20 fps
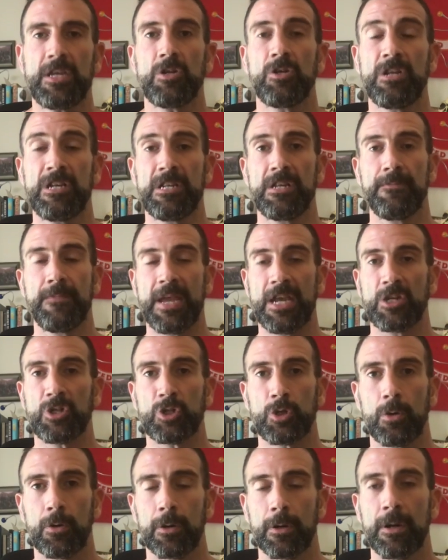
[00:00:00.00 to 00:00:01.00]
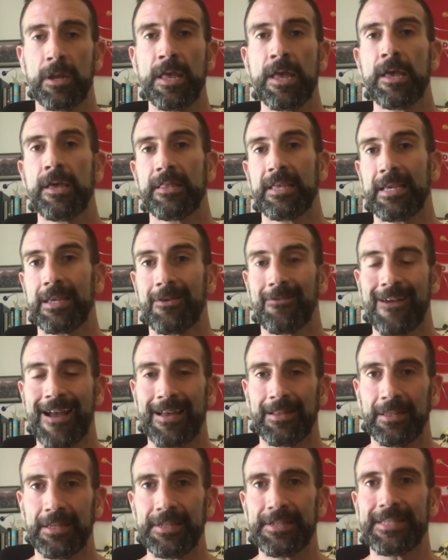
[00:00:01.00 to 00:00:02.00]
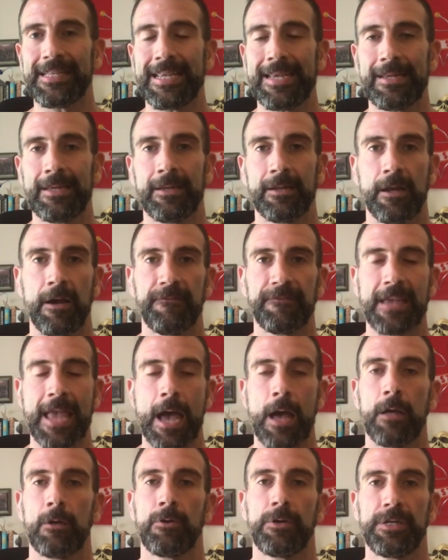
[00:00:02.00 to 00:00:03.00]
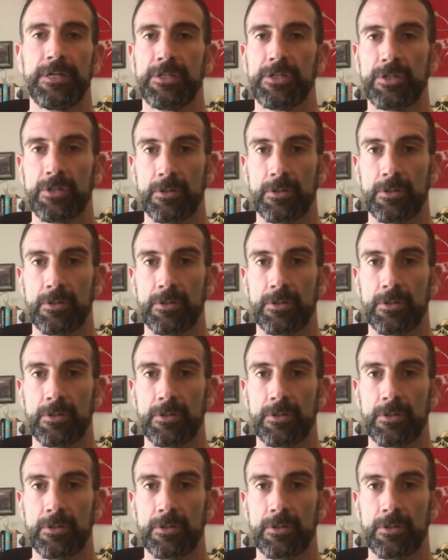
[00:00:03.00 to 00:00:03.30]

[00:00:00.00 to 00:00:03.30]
You need to make sure that you're at least eating enough calories